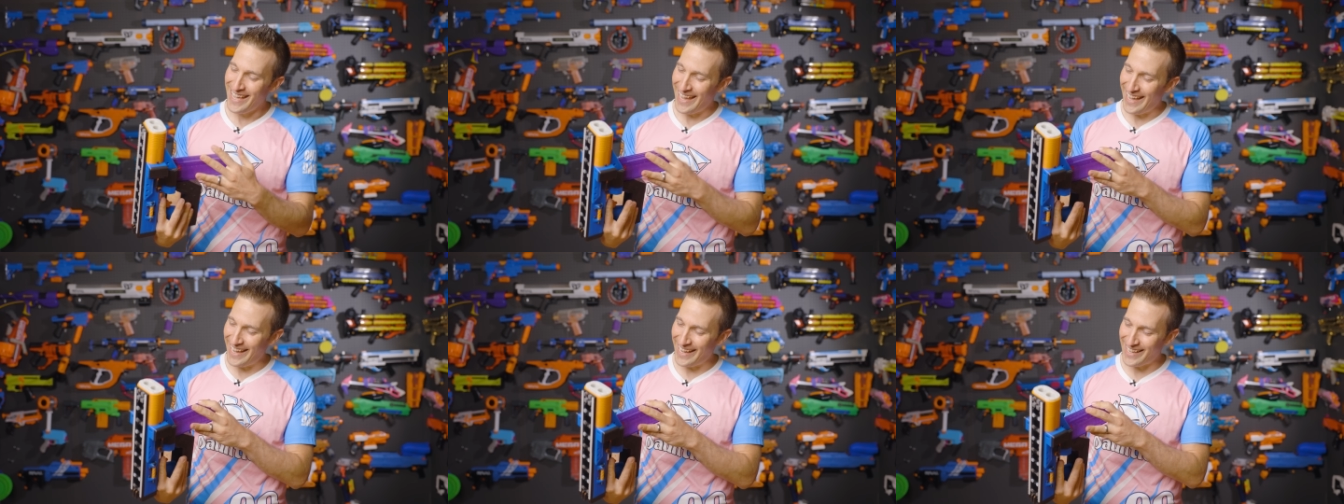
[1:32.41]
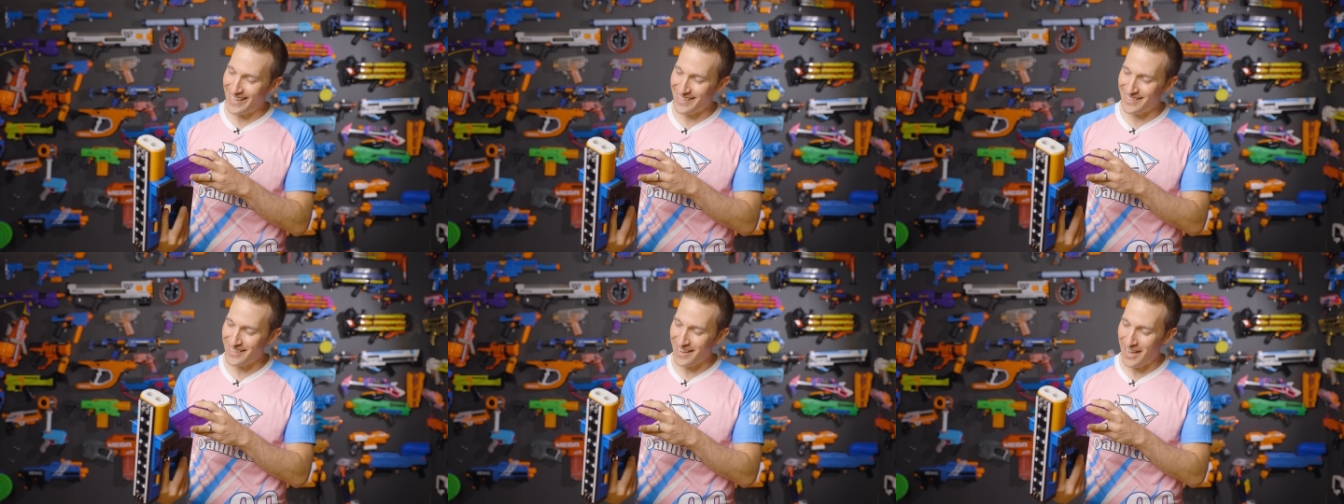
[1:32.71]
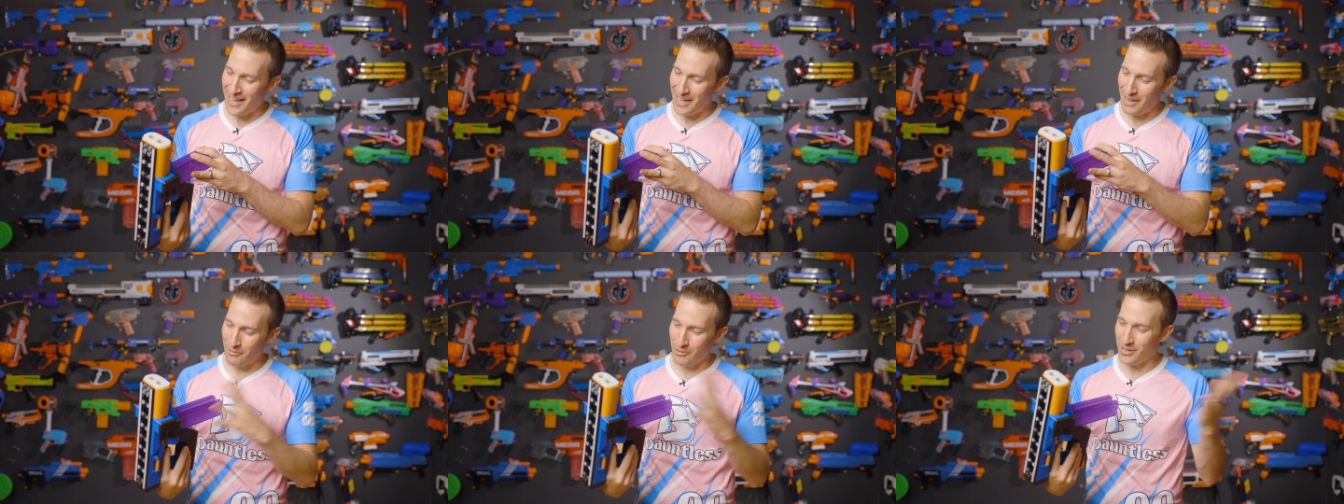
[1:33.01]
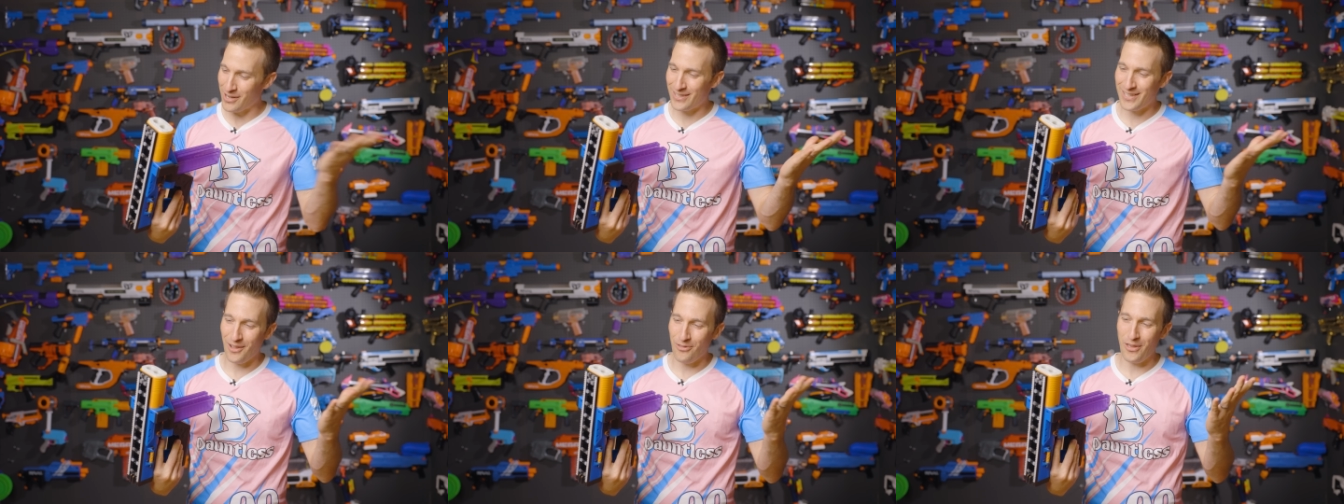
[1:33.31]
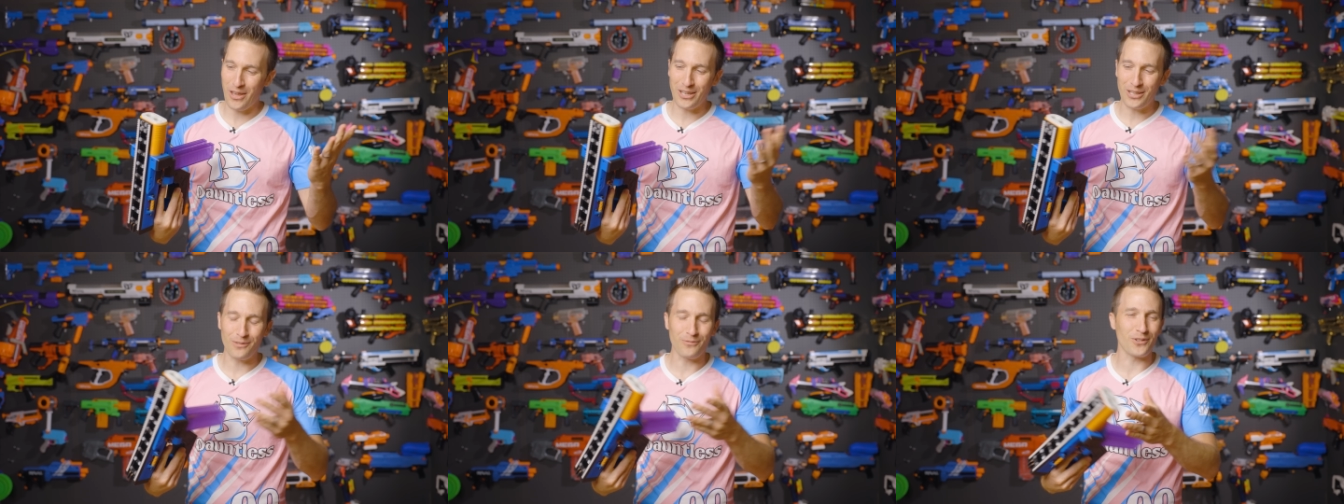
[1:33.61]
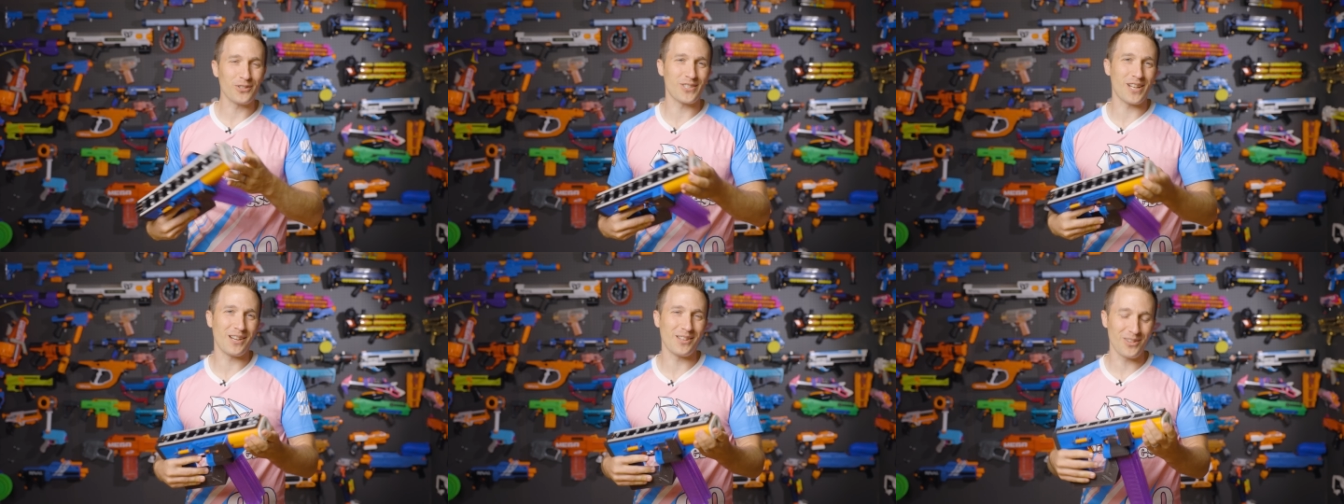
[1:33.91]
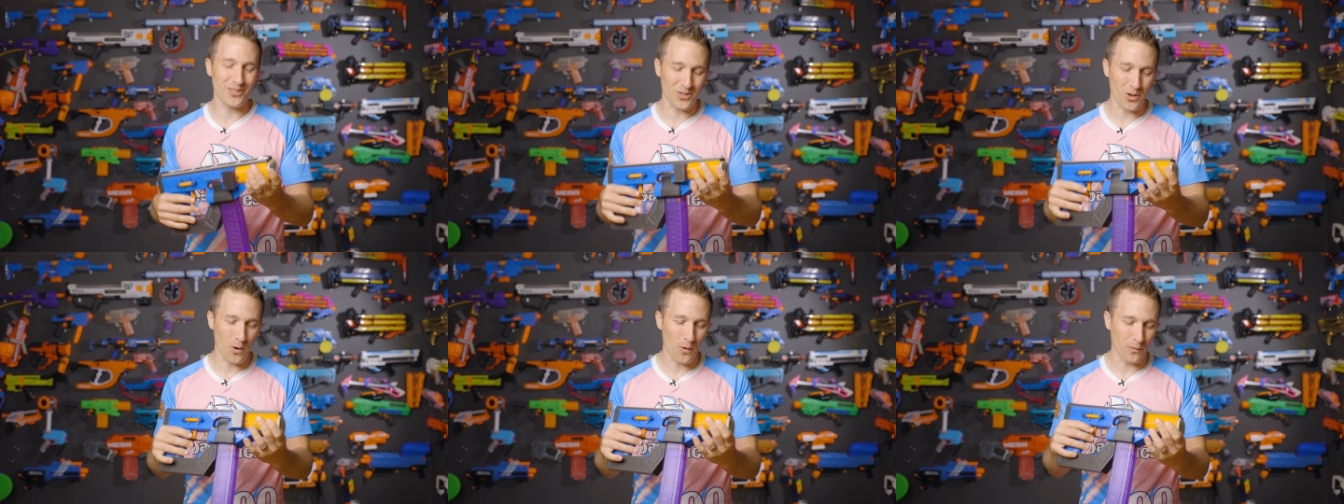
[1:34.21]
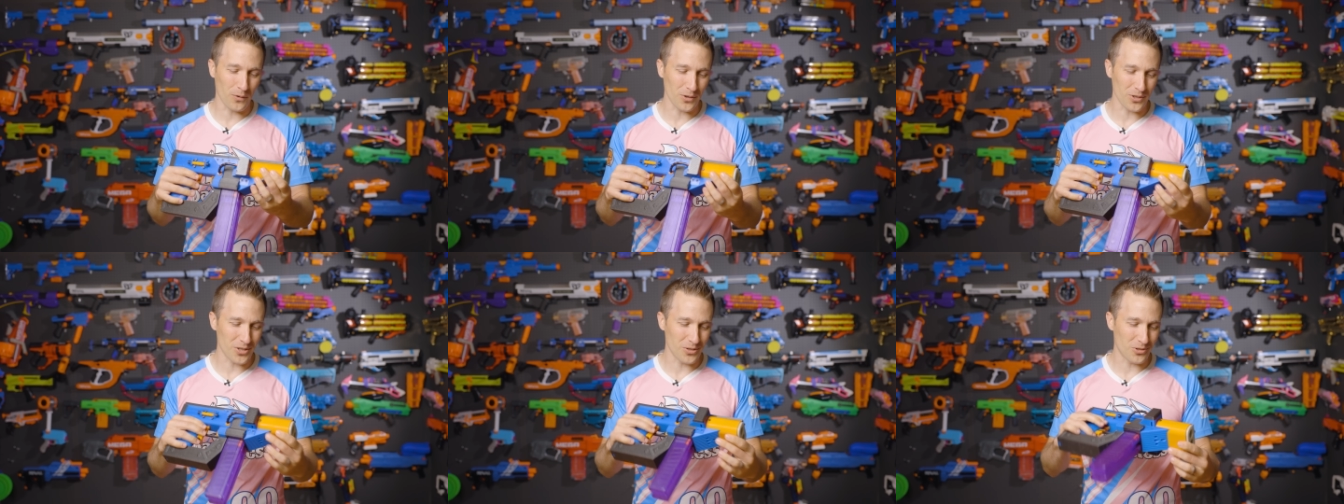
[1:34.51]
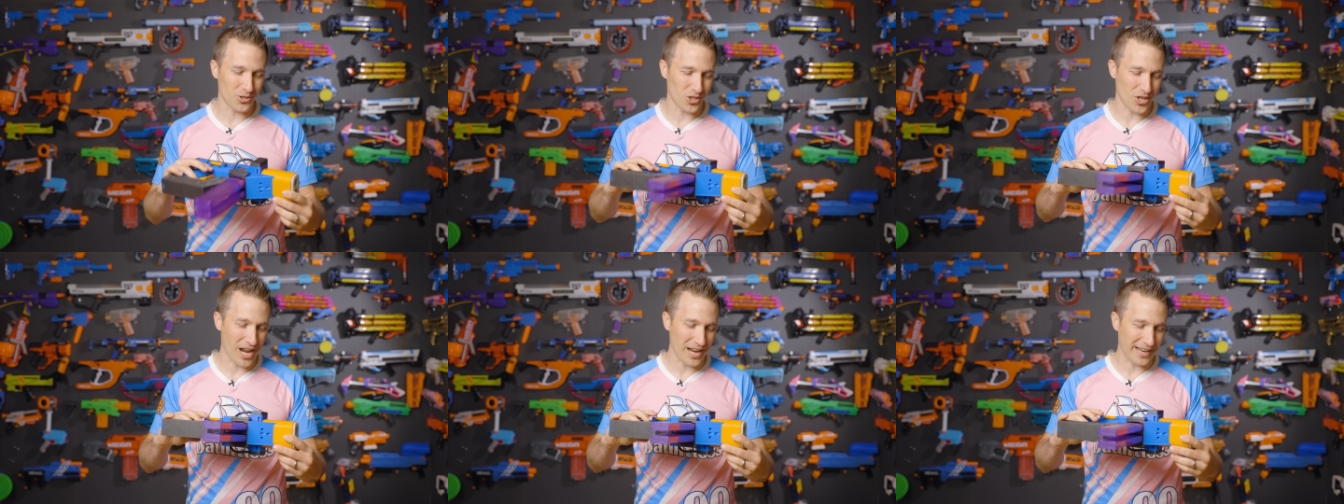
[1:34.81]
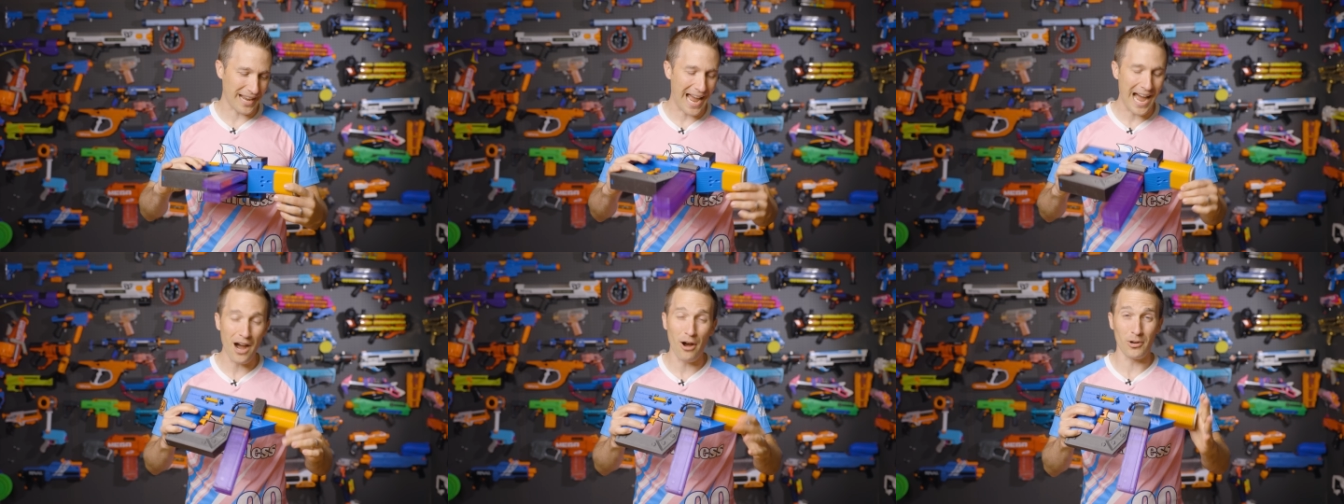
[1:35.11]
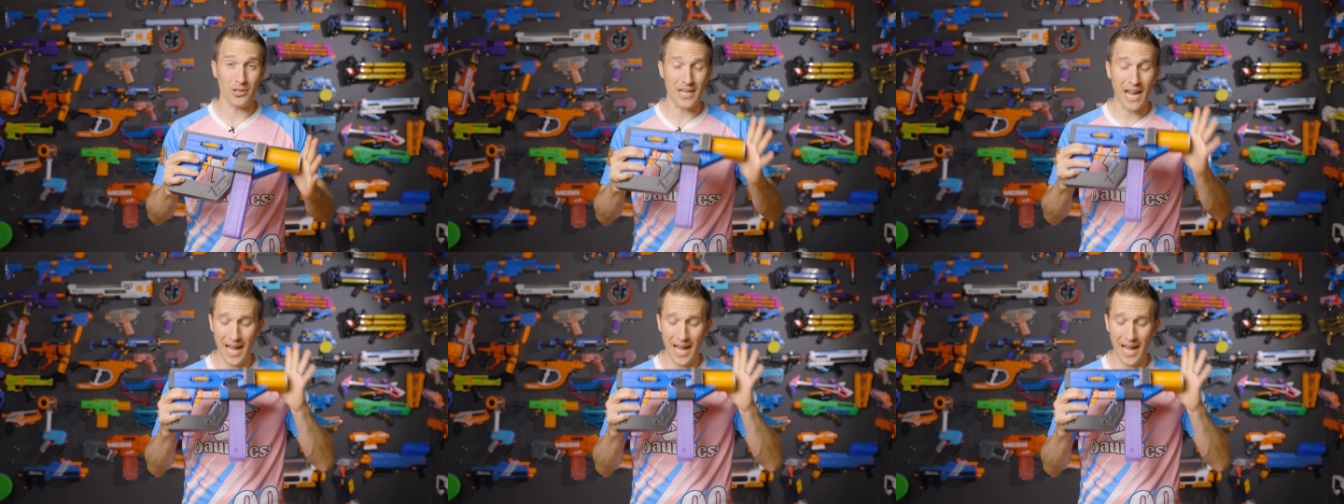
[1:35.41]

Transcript: and uh, I wanted to say thank you for sending this over to check out.